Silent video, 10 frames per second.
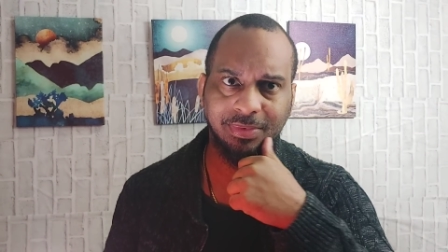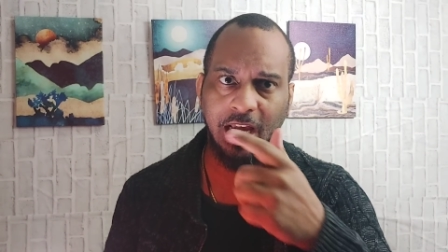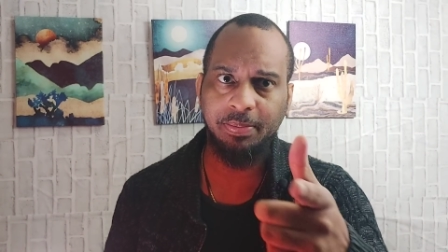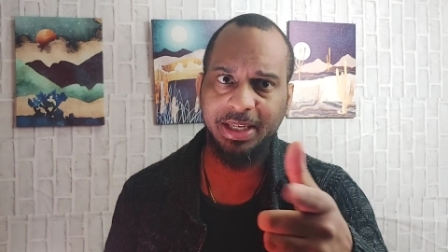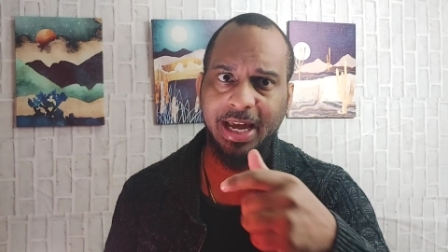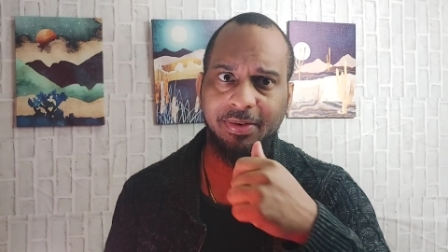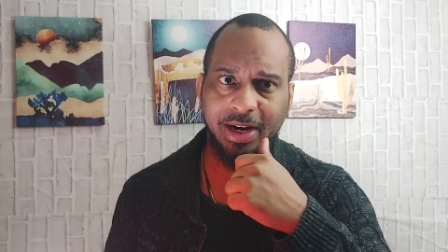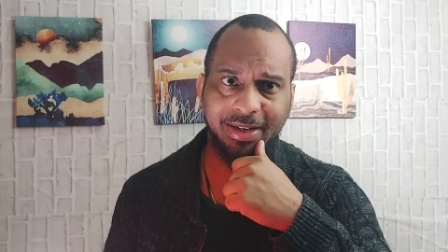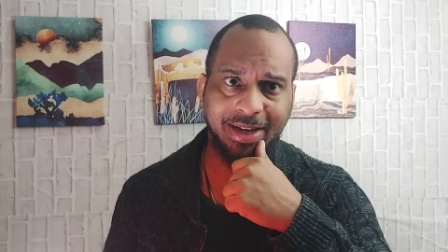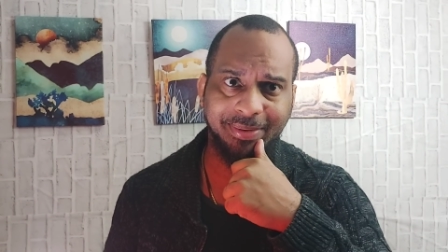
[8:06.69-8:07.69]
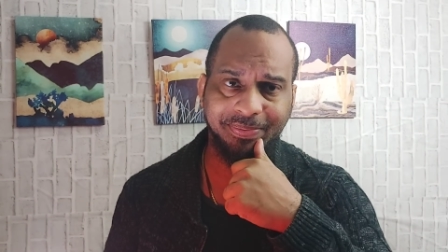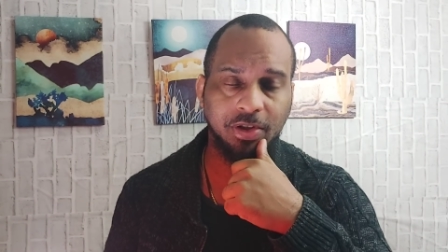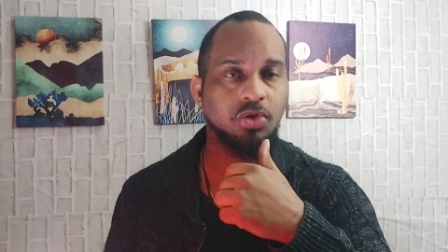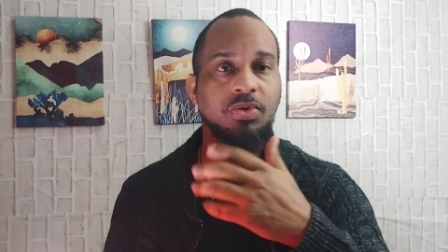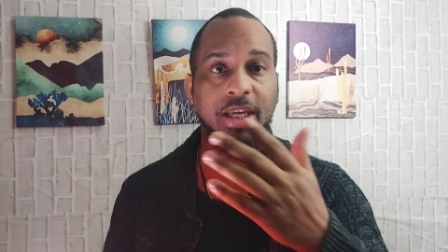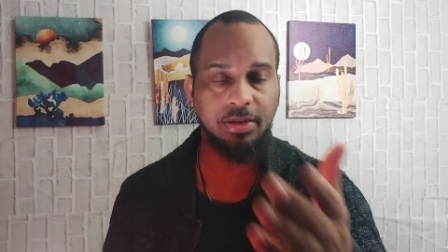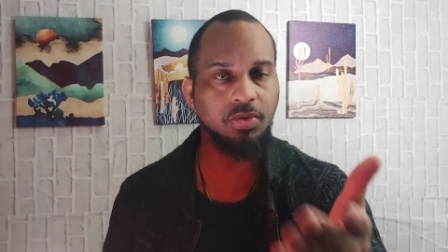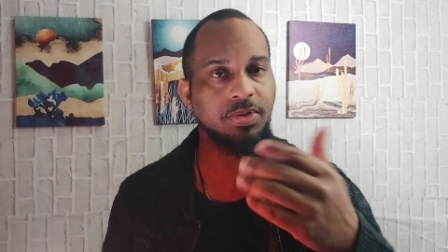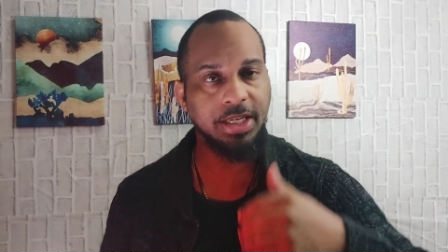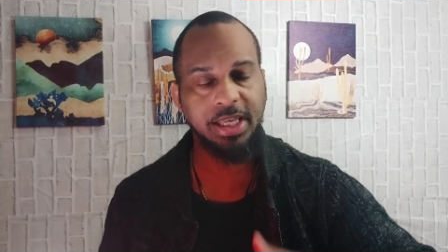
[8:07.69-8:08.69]
Tell me that right now. You think
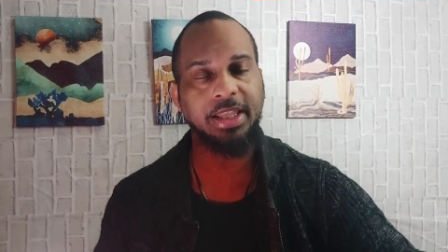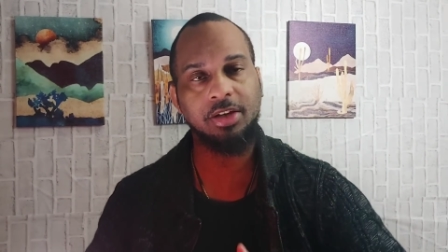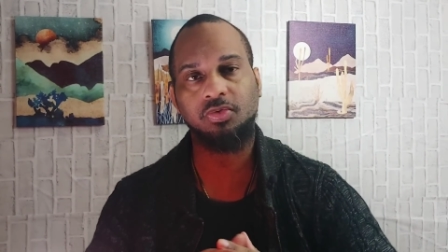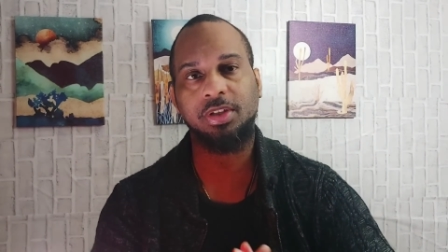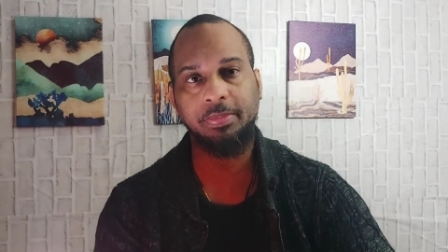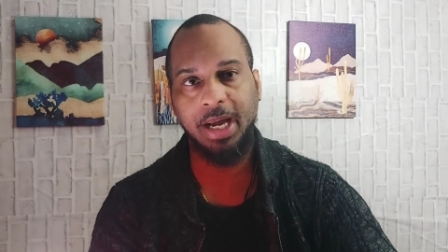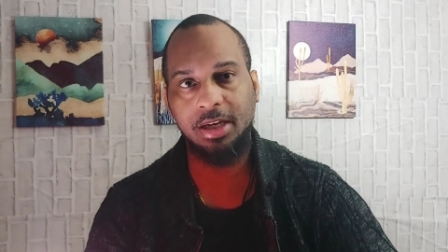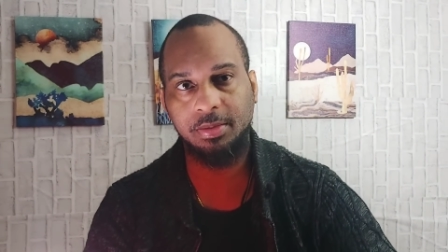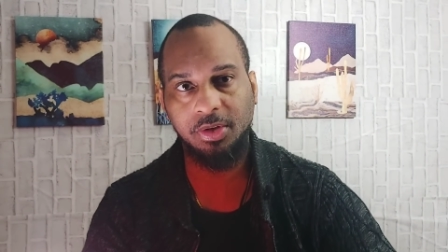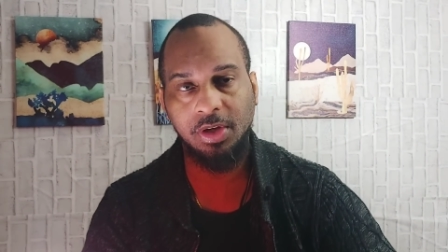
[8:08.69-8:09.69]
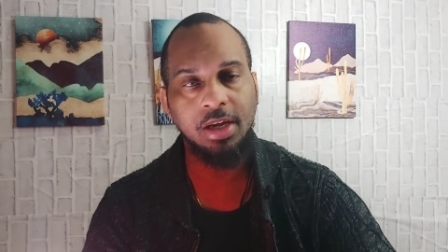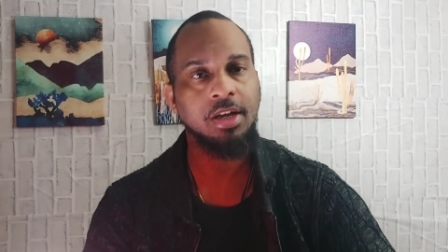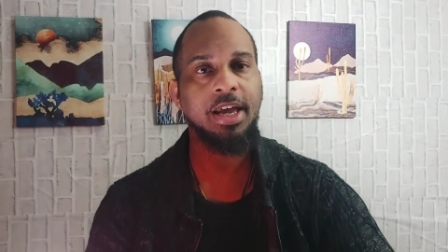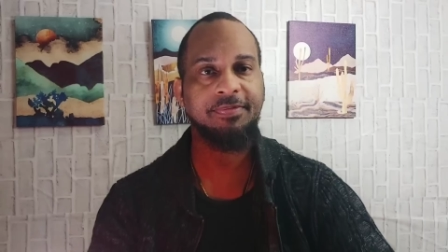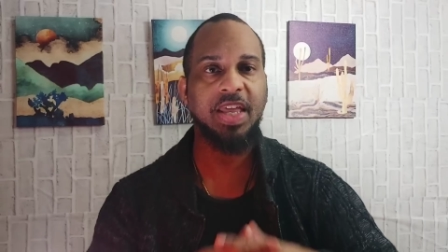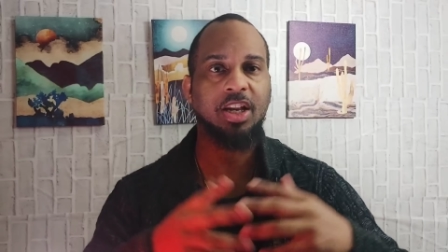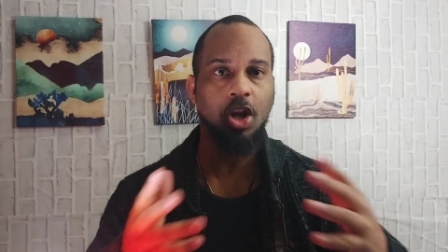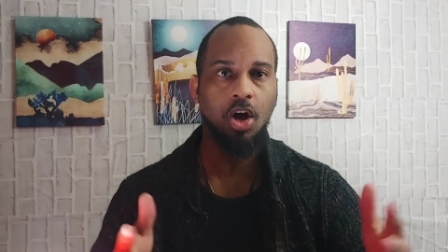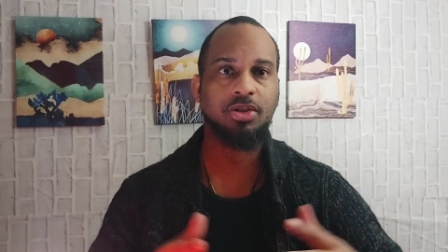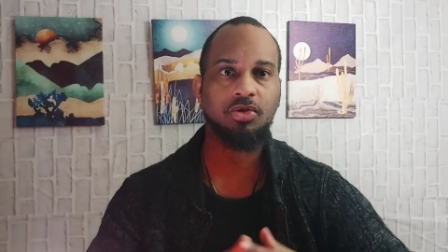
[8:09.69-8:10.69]
you think that that's really possible? If they
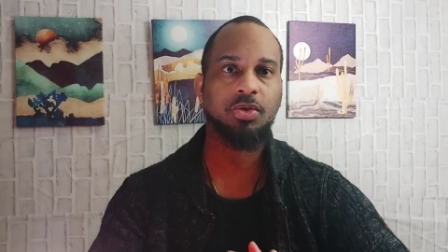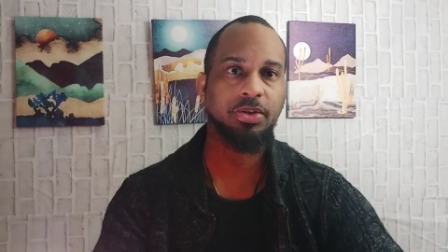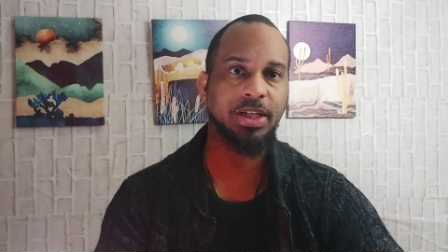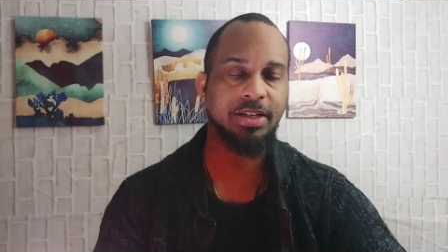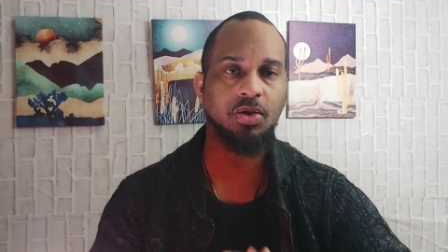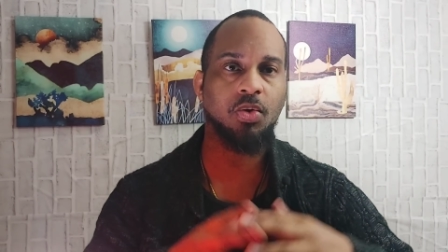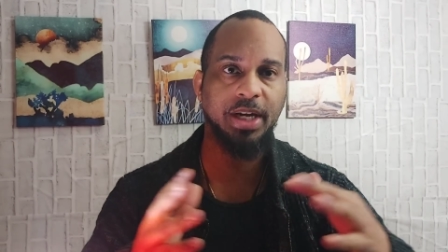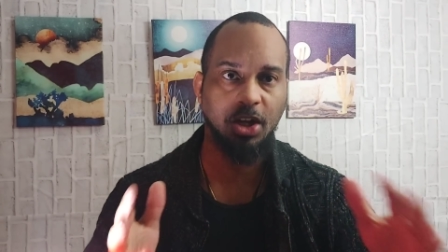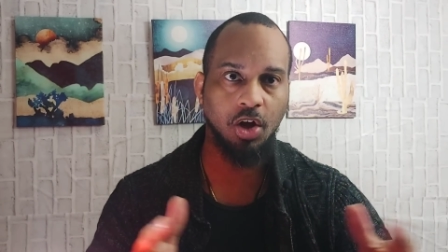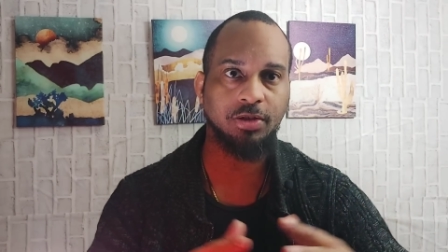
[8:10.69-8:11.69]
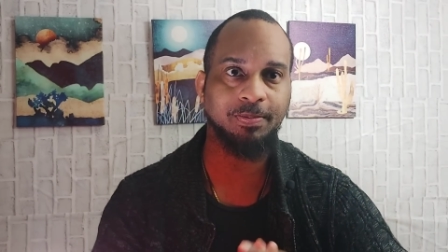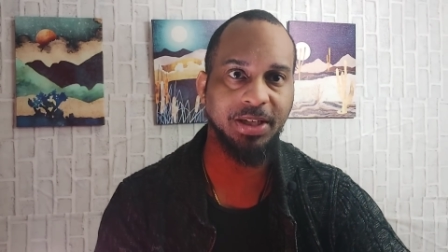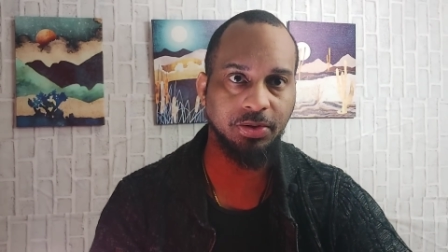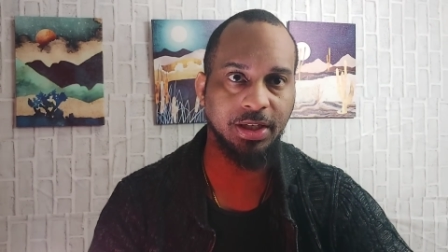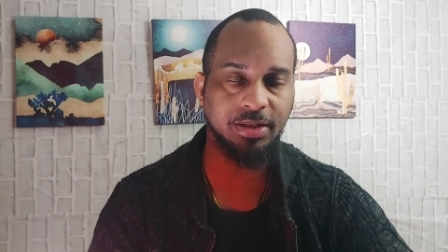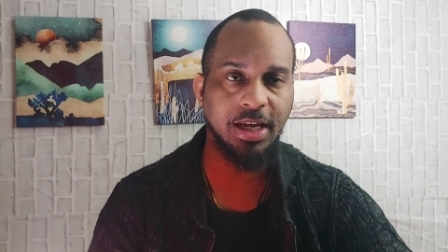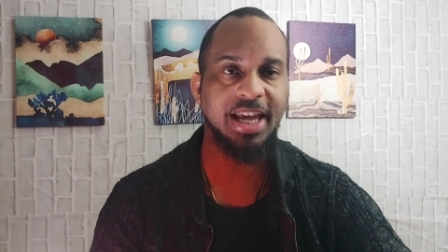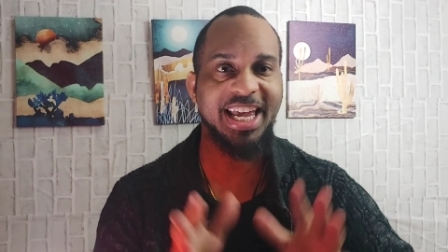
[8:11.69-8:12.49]
lost trillions or they lost billions,